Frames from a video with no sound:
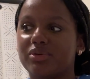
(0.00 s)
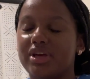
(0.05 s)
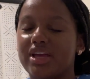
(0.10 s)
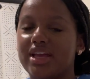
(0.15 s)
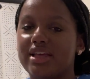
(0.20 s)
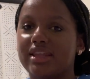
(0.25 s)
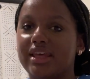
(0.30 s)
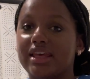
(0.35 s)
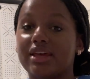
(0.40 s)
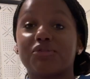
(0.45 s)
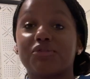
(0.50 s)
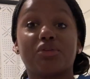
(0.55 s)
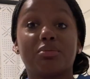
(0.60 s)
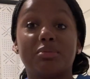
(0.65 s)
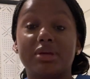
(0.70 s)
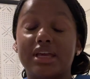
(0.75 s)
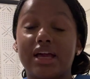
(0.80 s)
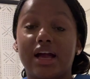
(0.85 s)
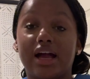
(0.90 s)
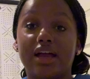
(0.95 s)
Like, for
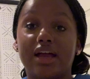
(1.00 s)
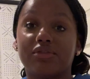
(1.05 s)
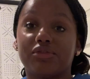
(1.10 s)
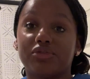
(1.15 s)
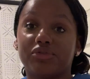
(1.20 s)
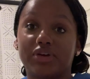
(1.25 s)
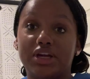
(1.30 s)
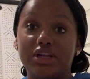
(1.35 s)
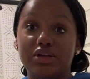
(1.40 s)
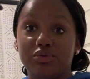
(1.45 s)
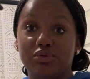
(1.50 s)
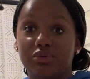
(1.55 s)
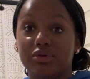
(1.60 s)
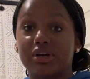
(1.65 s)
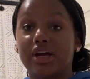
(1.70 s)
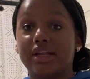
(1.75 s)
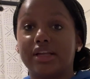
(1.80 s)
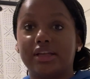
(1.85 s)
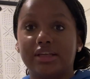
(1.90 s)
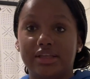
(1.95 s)
me, I have a friend who
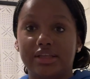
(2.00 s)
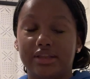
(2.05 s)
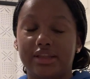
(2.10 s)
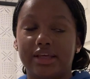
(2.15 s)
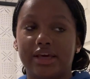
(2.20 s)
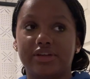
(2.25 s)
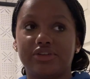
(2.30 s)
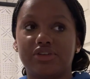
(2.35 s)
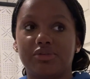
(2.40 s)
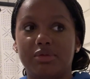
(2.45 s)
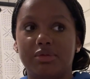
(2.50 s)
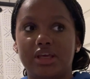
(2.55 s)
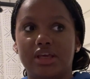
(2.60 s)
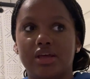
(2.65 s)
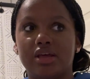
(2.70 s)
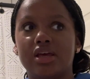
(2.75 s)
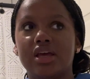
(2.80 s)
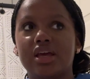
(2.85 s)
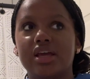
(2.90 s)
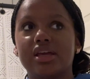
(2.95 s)
kind of did that to me.
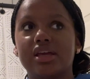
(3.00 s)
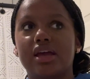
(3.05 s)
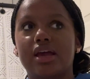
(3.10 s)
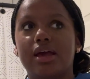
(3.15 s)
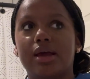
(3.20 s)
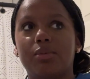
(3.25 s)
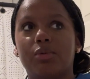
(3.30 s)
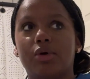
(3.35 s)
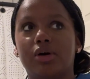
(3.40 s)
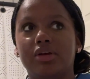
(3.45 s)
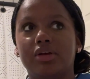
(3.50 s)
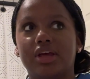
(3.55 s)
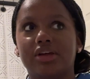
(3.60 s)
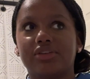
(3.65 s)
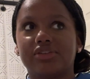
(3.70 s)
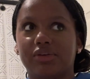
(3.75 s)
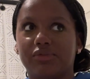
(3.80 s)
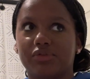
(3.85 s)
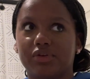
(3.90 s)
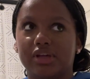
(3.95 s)
And while, yes,
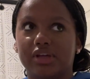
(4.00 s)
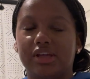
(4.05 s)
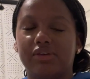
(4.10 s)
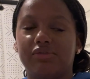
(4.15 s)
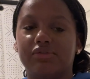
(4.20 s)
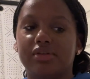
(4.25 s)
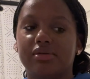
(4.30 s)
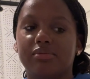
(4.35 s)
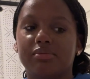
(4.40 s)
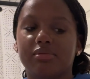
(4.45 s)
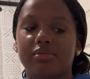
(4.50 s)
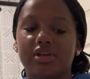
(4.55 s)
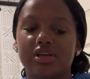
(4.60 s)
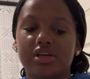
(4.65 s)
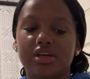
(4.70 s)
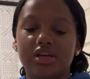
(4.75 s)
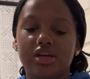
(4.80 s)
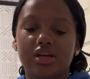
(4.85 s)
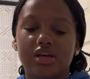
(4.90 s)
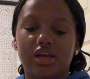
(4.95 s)
I forgive them,
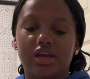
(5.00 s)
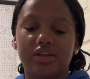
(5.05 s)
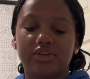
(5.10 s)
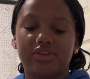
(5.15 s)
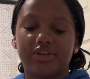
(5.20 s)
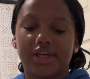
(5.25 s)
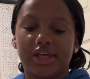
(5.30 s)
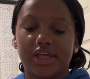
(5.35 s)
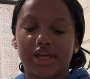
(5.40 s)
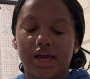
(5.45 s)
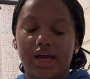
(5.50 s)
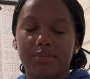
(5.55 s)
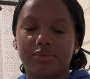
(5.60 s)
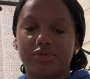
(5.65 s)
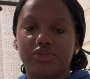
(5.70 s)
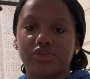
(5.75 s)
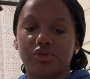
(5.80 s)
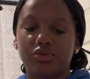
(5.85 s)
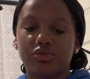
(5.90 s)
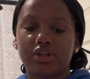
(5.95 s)
it's like I'm
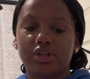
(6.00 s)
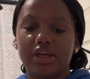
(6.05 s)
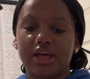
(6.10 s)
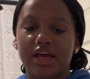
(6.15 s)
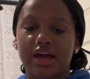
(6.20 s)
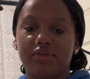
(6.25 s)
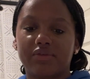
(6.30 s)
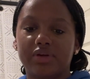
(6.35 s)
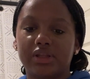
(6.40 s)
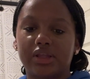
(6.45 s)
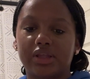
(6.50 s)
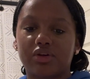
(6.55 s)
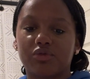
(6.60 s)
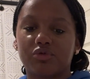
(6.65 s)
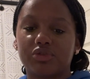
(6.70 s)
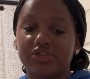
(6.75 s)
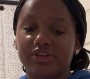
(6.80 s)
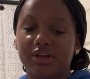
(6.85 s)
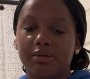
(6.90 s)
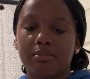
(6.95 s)
slowly having, like,
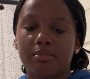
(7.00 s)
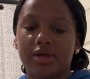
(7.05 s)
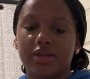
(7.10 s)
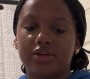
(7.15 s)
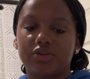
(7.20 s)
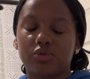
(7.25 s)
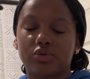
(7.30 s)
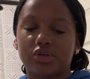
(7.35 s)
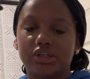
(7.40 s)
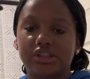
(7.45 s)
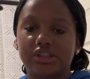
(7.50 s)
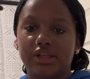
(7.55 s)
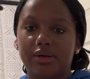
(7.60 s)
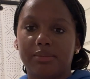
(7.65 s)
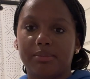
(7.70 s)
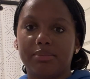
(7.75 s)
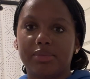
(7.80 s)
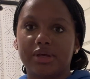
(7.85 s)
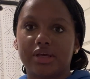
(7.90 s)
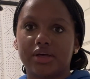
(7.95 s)
resentment towards
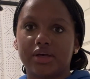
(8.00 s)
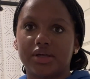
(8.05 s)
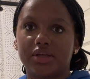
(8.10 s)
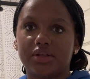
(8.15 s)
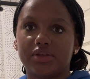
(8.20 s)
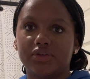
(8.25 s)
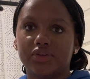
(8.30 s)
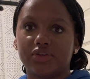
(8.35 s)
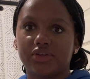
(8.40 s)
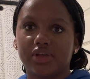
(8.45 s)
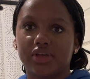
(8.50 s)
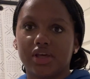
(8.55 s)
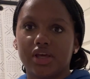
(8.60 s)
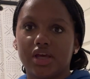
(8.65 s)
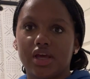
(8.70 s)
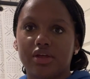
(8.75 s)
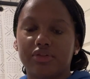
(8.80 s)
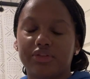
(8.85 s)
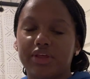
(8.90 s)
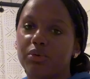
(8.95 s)
them because
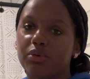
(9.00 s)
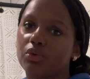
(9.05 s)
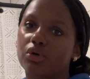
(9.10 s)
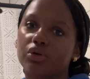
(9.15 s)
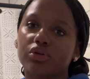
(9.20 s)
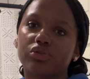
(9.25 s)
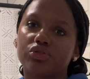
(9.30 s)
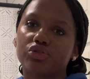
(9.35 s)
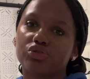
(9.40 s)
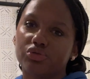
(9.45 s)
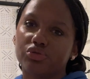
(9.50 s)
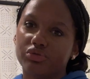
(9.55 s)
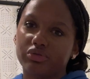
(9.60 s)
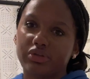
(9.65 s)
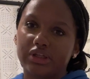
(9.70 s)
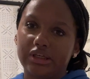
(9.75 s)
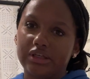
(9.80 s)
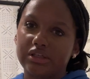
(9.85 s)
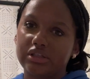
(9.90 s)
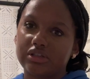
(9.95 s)
they weren't
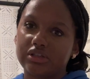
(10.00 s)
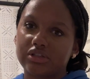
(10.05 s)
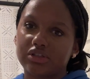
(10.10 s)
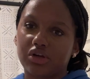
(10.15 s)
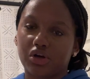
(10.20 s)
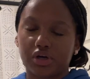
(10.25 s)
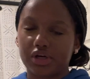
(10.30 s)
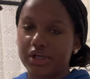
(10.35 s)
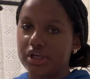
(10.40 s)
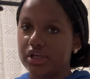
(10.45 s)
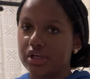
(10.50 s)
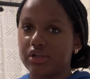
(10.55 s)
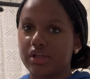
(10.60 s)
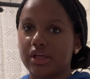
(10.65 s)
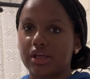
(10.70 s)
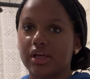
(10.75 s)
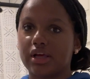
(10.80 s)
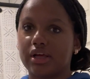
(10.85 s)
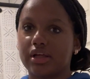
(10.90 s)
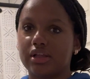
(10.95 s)
truly sorry.
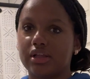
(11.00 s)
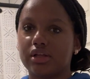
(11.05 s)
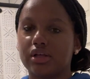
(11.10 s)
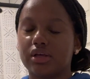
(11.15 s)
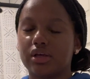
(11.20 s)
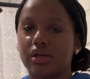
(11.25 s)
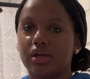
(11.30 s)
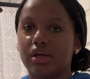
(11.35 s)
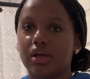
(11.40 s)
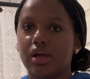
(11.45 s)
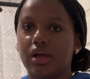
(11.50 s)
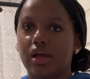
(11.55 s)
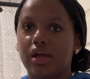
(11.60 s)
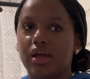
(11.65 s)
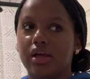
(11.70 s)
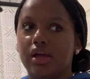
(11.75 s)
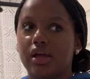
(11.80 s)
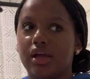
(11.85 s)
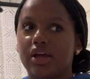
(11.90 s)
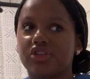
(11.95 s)
Like,
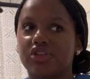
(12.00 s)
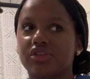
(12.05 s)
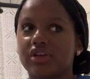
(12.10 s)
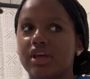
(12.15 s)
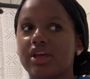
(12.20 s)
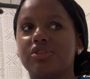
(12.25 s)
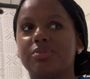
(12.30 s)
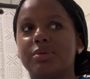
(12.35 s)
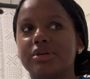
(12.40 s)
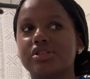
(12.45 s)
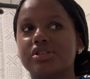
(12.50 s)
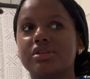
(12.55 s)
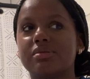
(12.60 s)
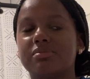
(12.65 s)
especially